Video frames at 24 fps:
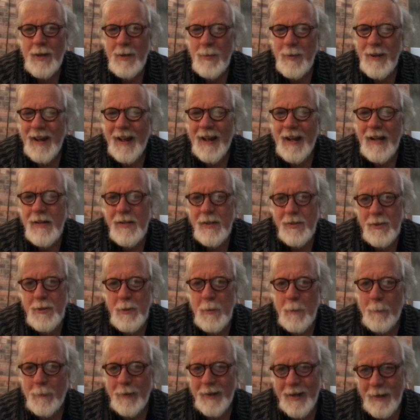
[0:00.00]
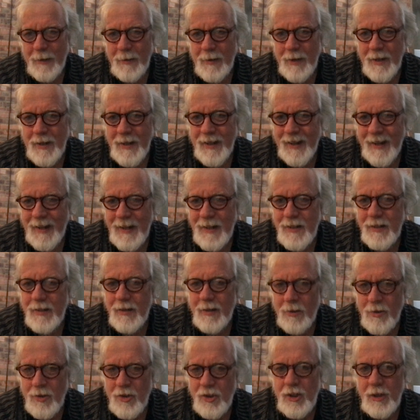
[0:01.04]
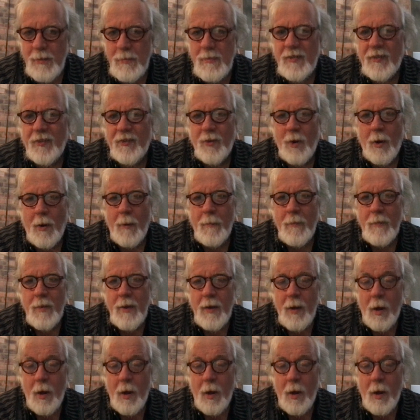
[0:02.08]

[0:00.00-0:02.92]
do we get a dozen period kids' costumes from,